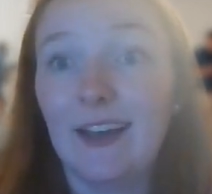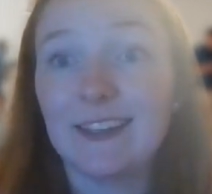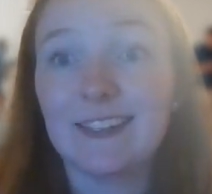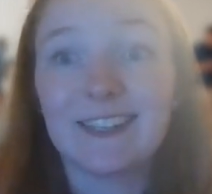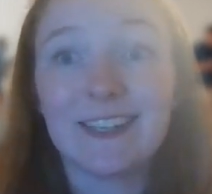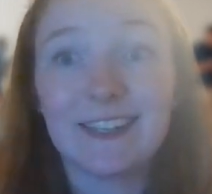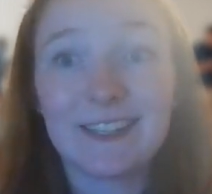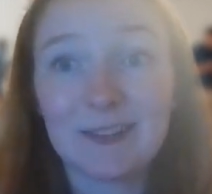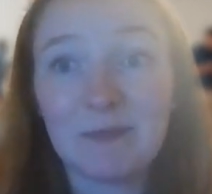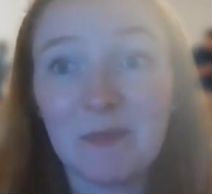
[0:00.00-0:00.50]

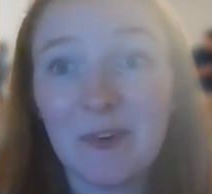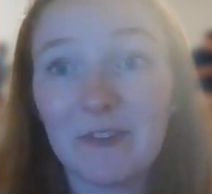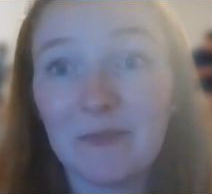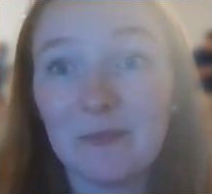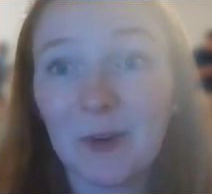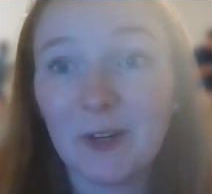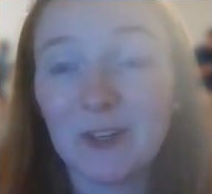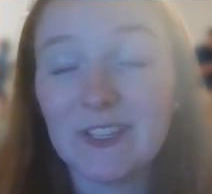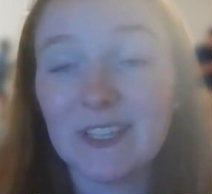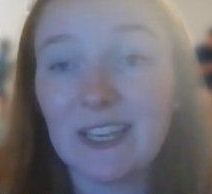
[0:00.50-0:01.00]
System of
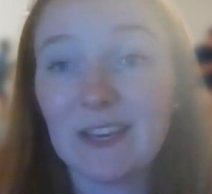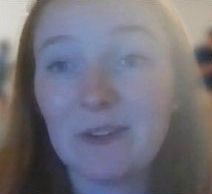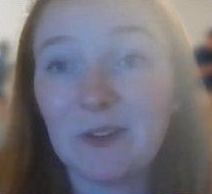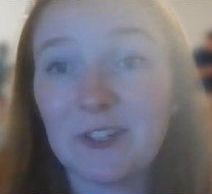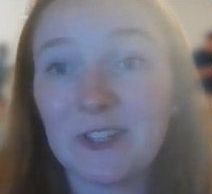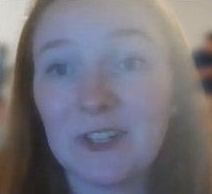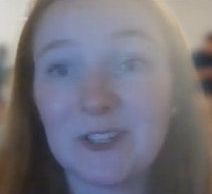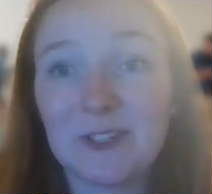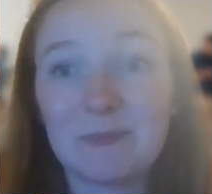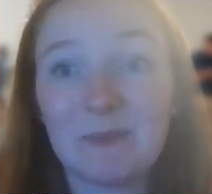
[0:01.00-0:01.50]
Mercy,
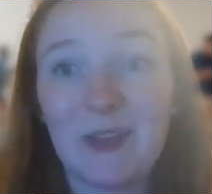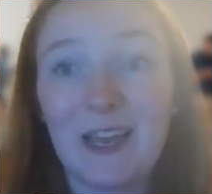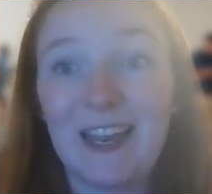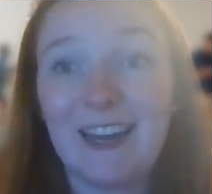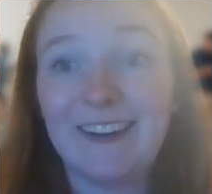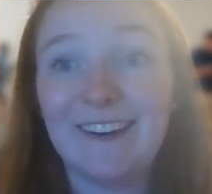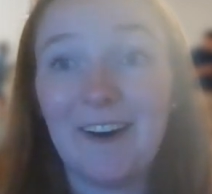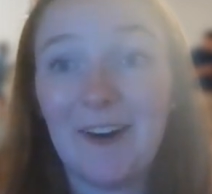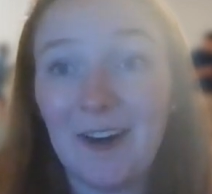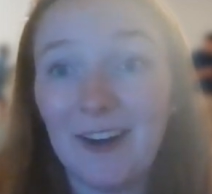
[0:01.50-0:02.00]
which has
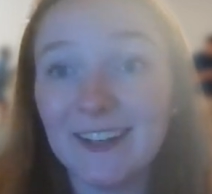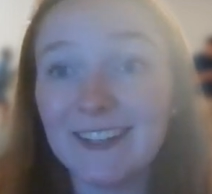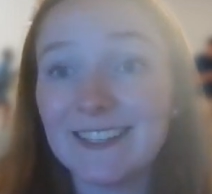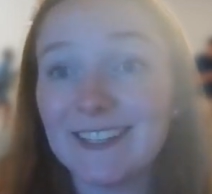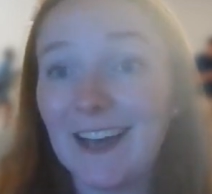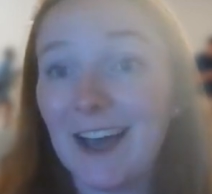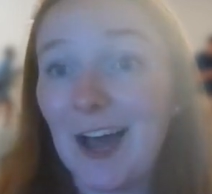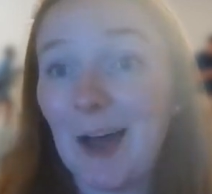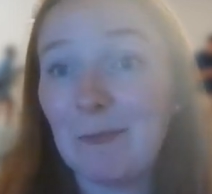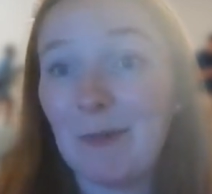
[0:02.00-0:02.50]
been
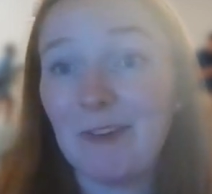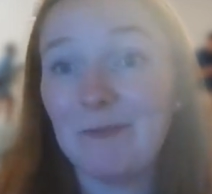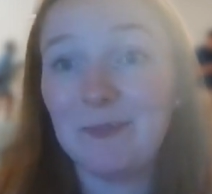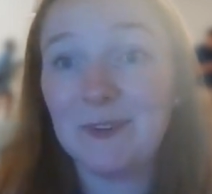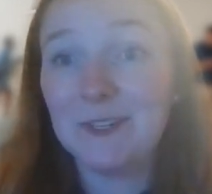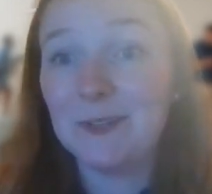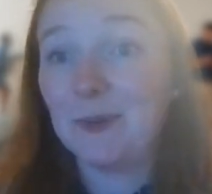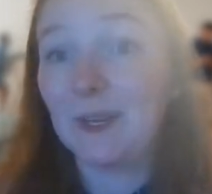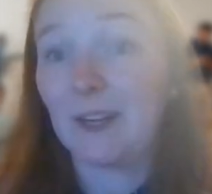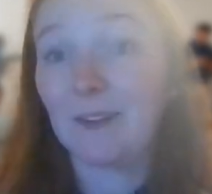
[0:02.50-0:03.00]
awesome. I've
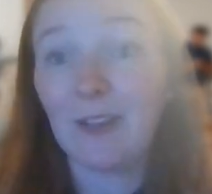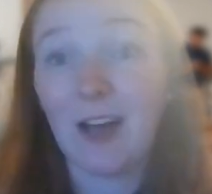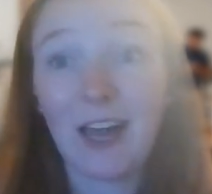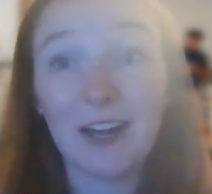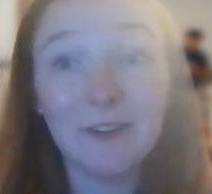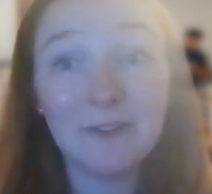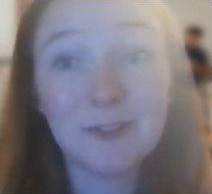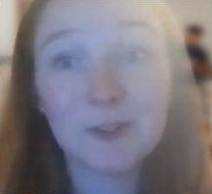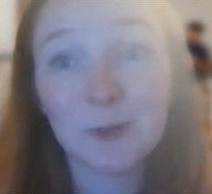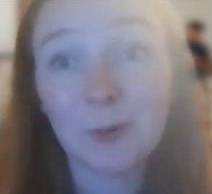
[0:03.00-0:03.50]
been doing a
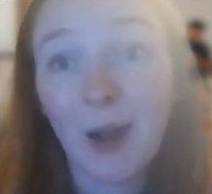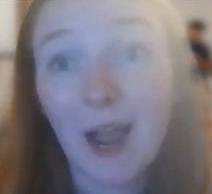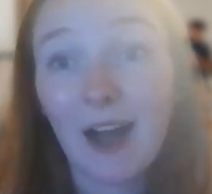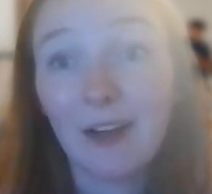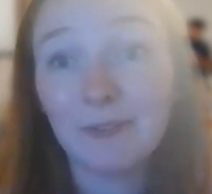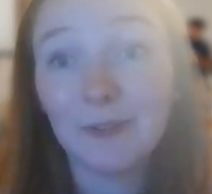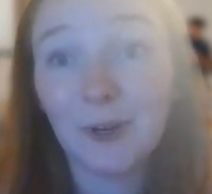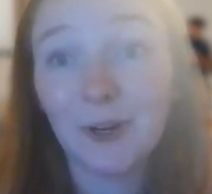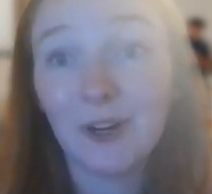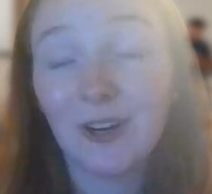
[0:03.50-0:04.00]
lot of
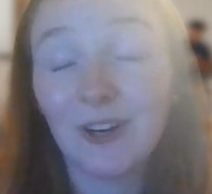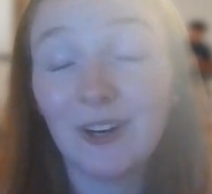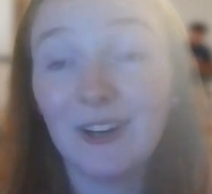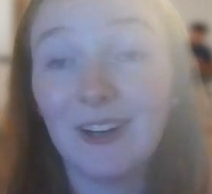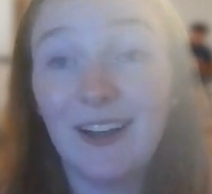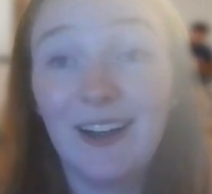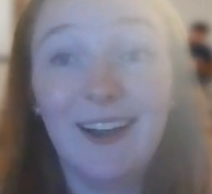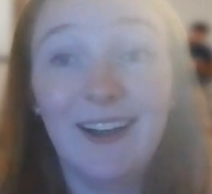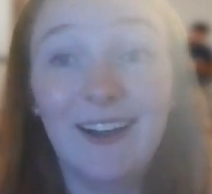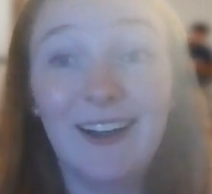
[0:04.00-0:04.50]

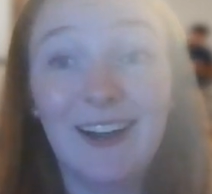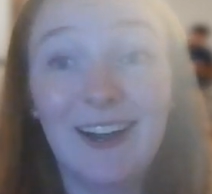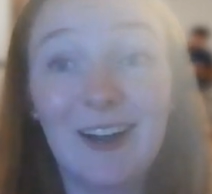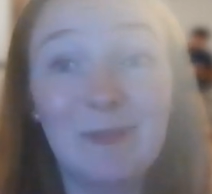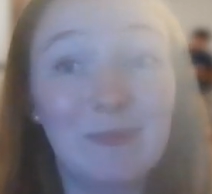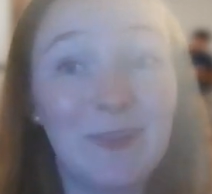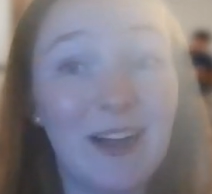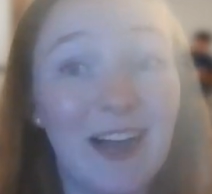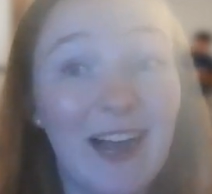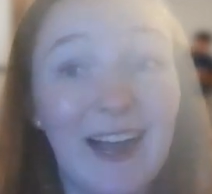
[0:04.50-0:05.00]
travel.
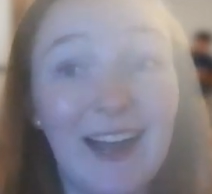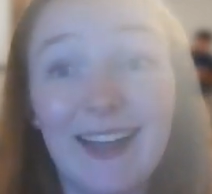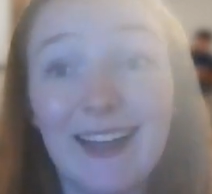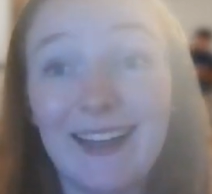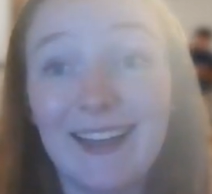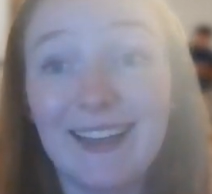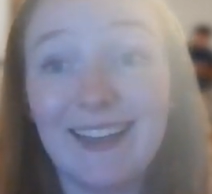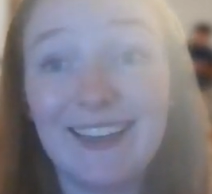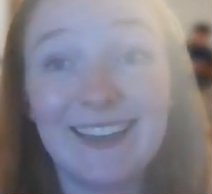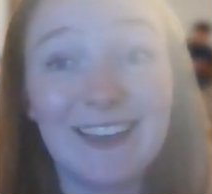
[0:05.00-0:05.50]

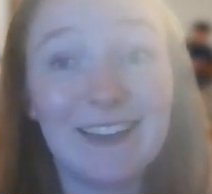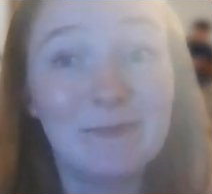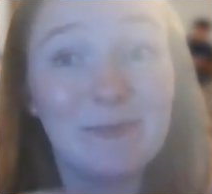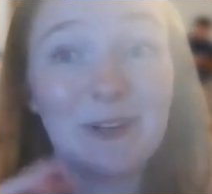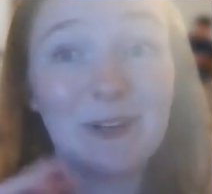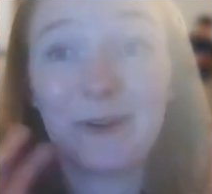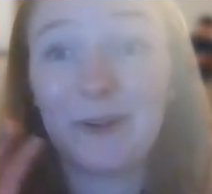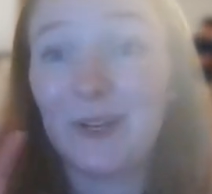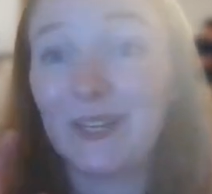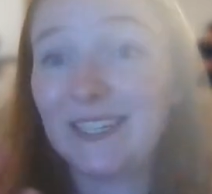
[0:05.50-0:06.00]
I have
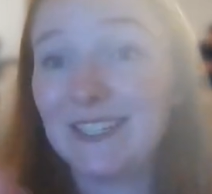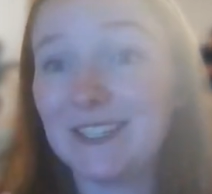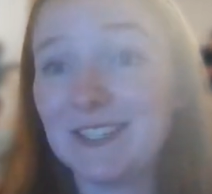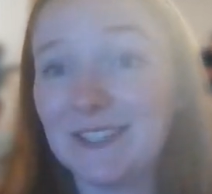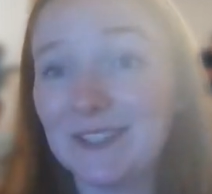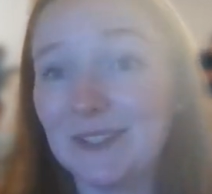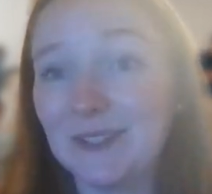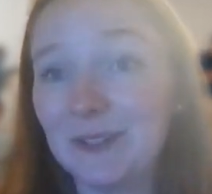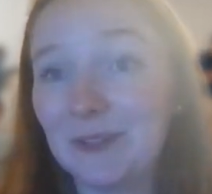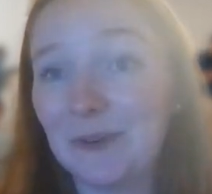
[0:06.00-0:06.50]
been going
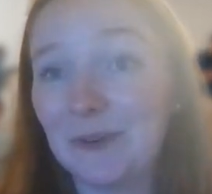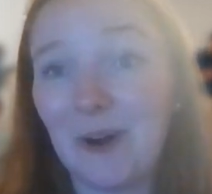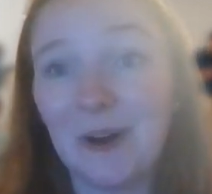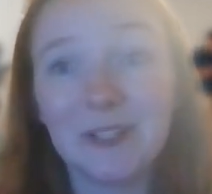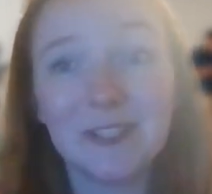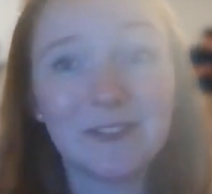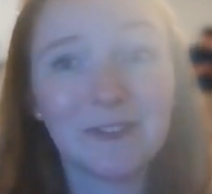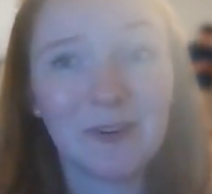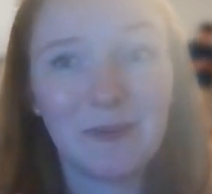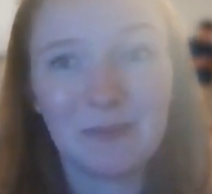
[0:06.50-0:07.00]
to
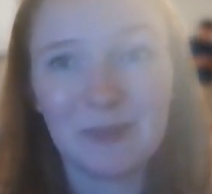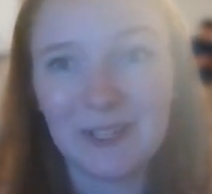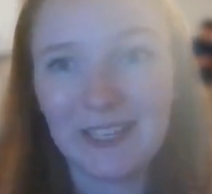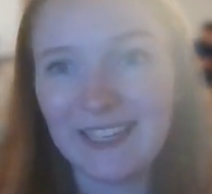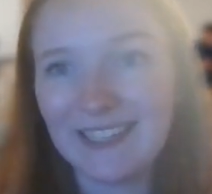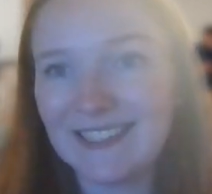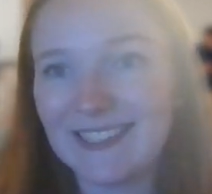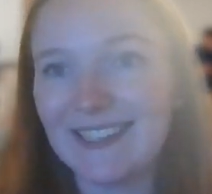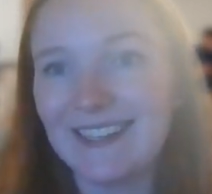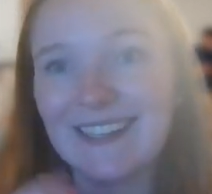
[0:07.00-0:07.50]
all different
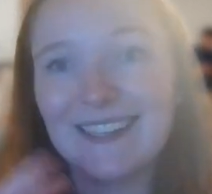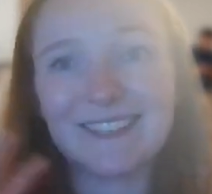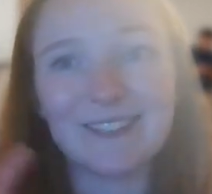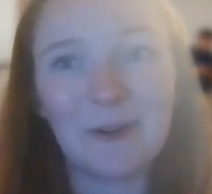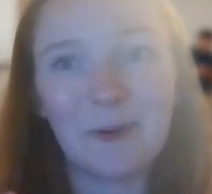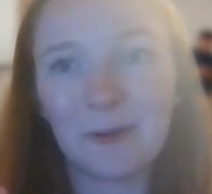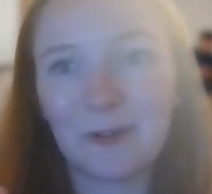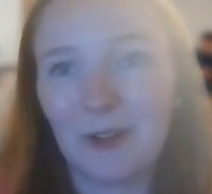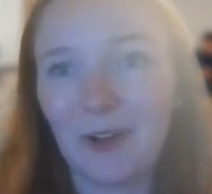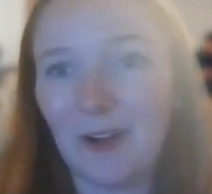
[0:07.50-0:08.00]
places,
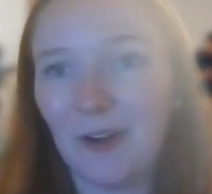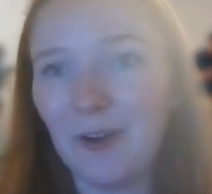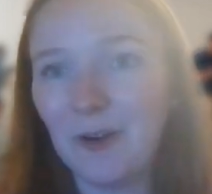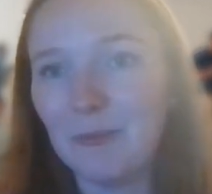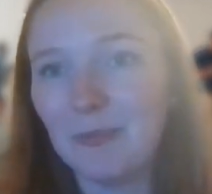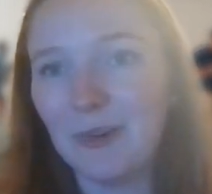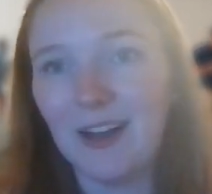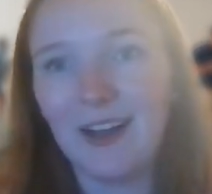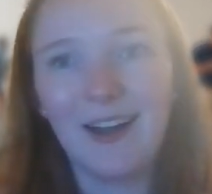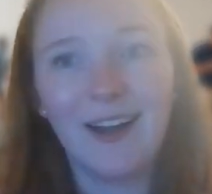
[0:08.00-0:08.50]

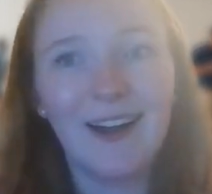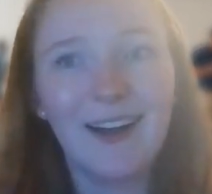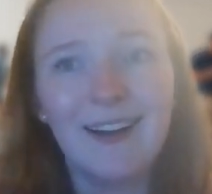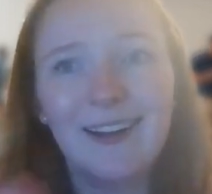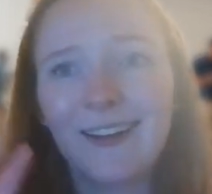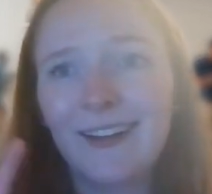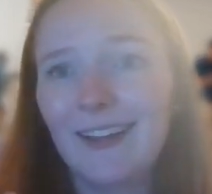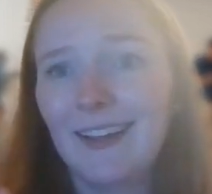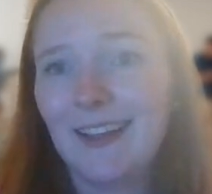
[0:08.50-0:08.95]
Oklahoma.